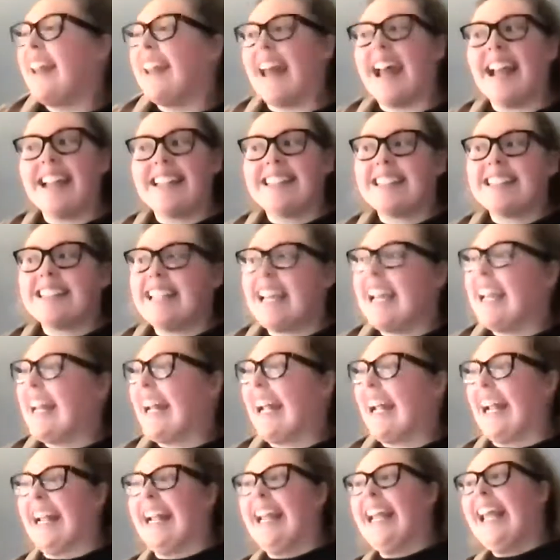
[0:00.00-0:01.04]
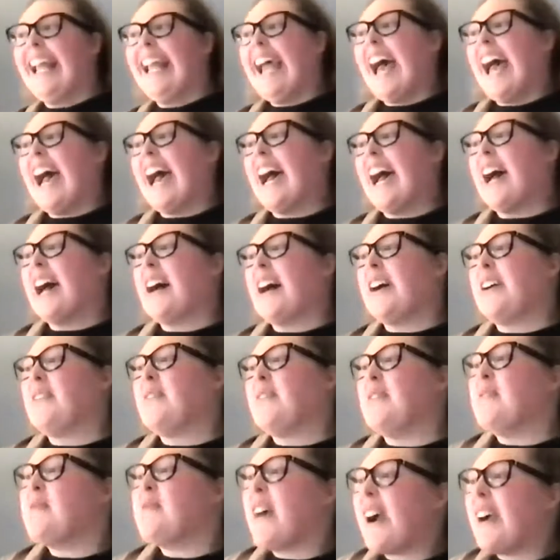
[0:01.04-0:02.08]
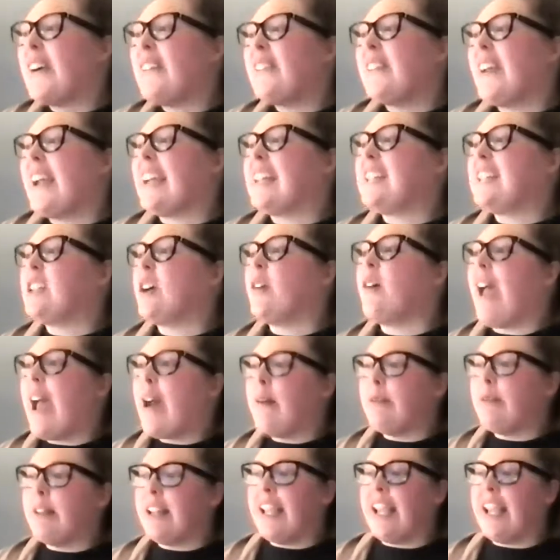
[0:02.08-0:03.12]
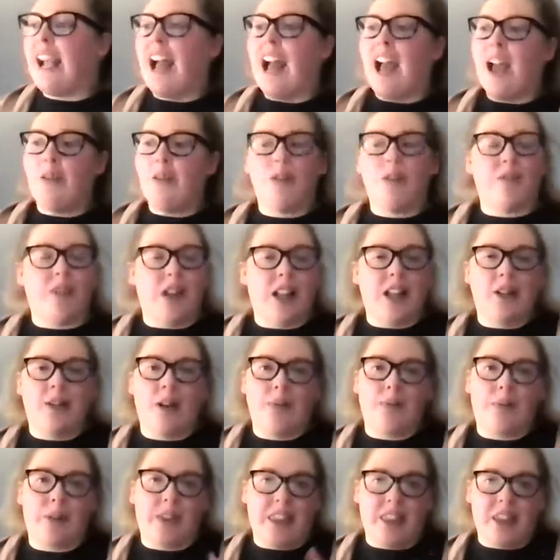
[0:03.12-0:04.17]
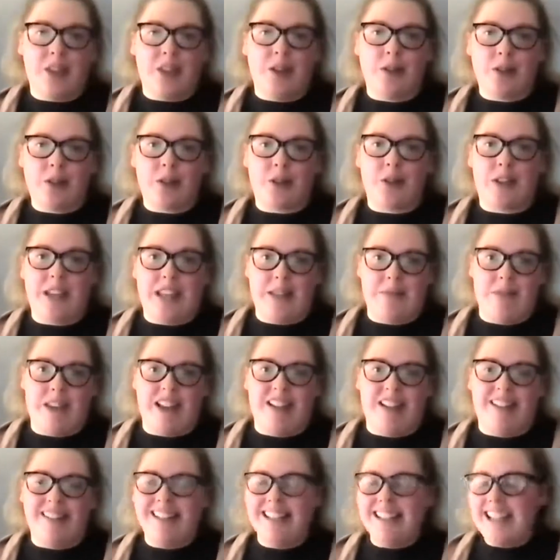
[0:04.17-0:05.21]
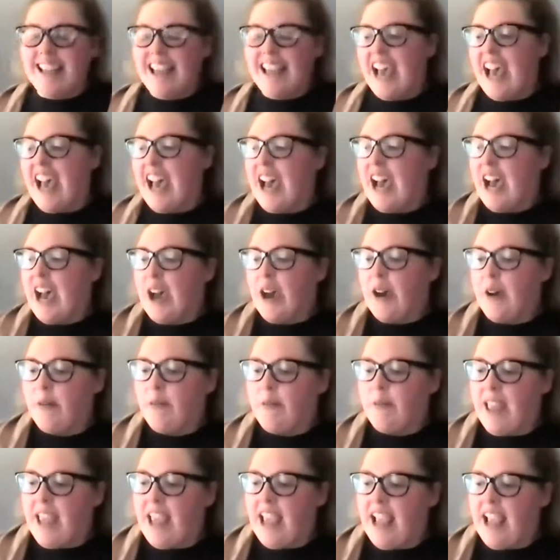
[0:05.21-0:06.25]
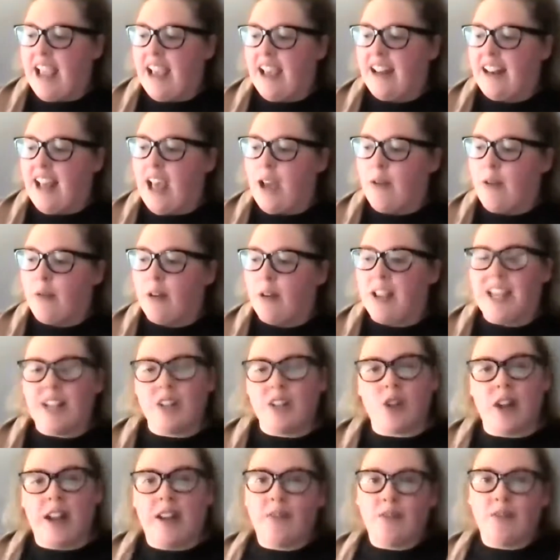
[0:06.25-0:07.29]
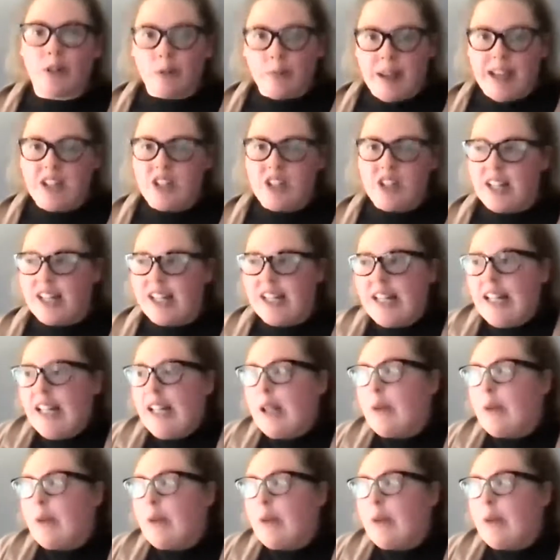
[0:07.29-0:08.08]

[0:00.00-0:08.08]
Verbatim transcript: That's exciting. Um, perfect. So, Emily, I will follow up with you through email um, and I will get your information.